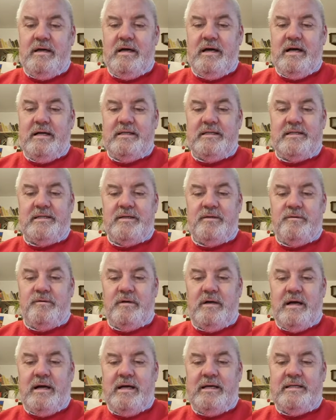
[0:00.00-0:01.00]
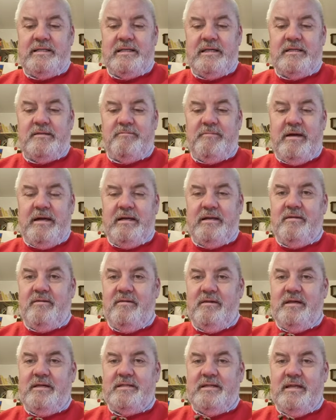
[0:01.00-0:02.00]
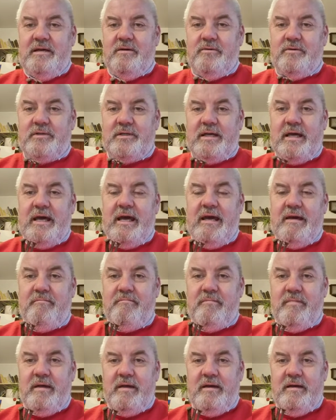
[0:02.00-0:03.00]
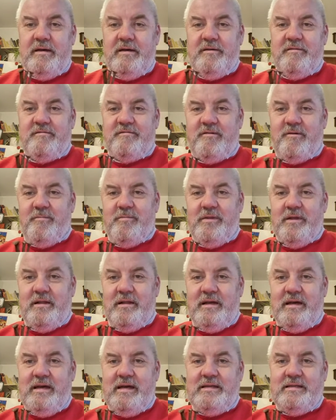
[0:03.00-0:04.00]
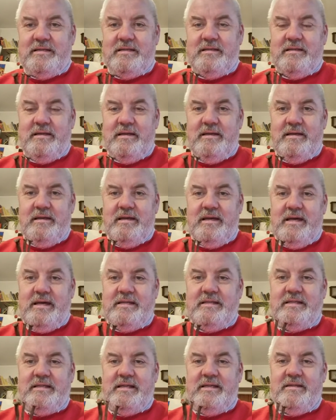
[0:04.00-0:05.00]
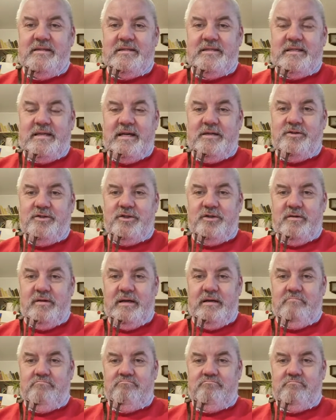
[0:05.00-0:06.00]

and so I suspect these nails came from the late 18th century.